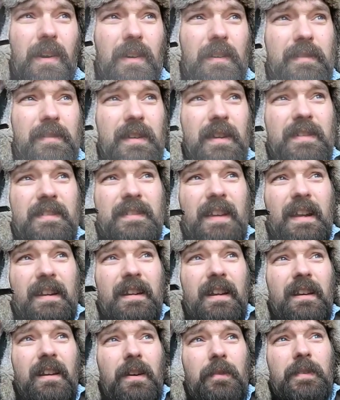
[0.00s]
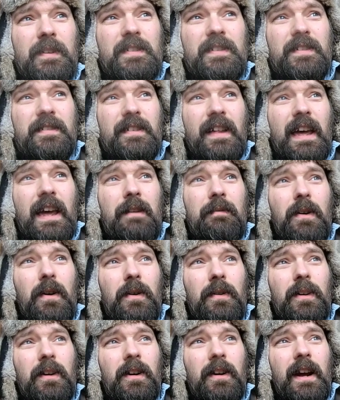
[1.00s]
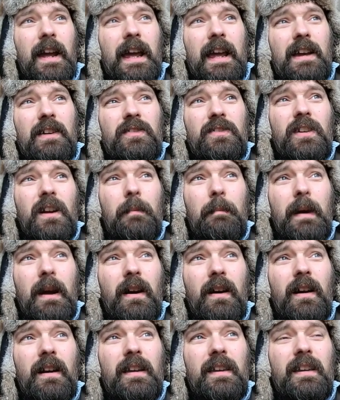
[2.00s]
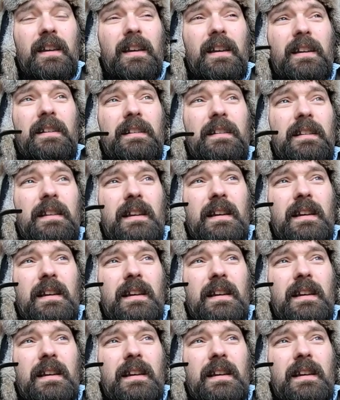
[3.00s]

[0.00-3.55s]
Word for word: descendant of a slave owner, Asian American